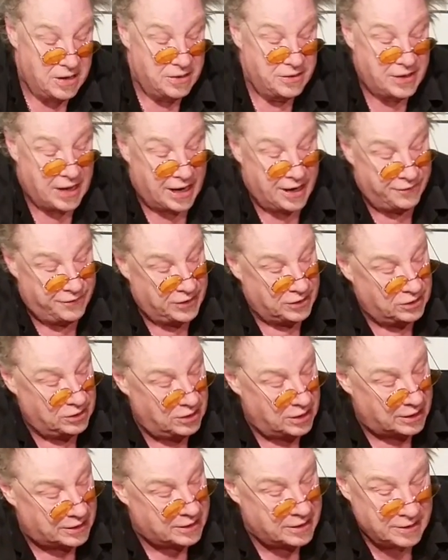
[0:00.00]
that if you
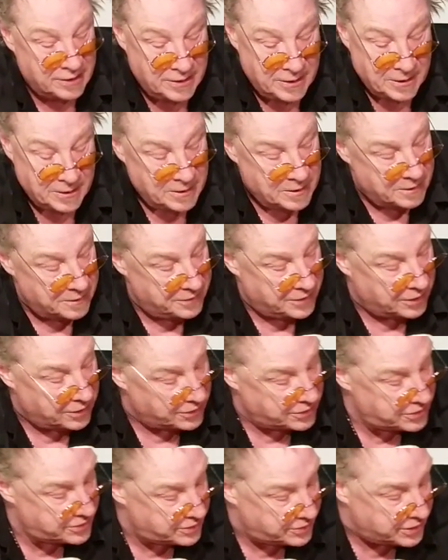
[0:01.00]
look,
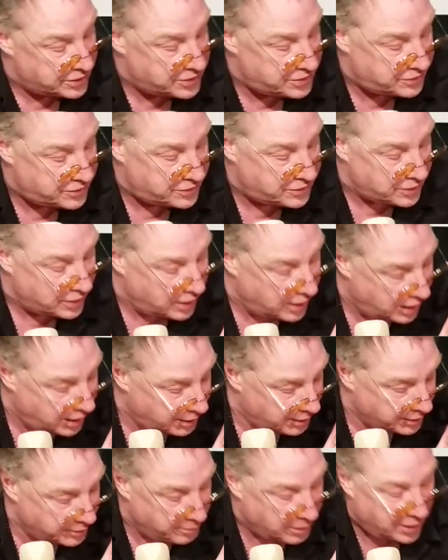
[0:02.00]
there's this,
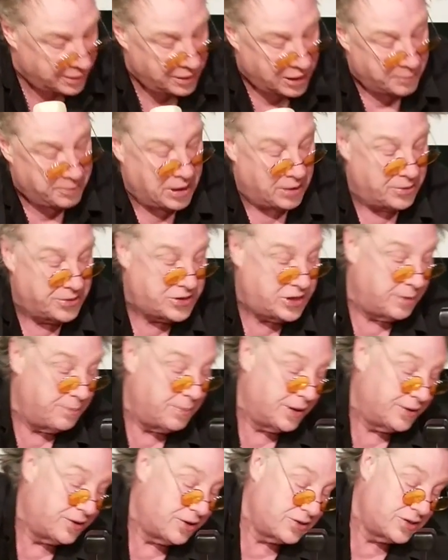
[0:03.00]
you might not be able to see,
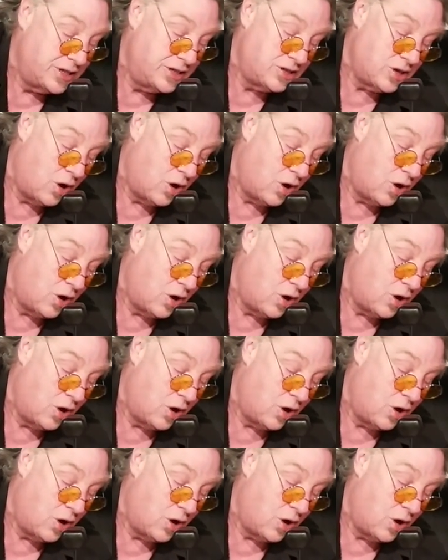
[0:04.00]
but there's these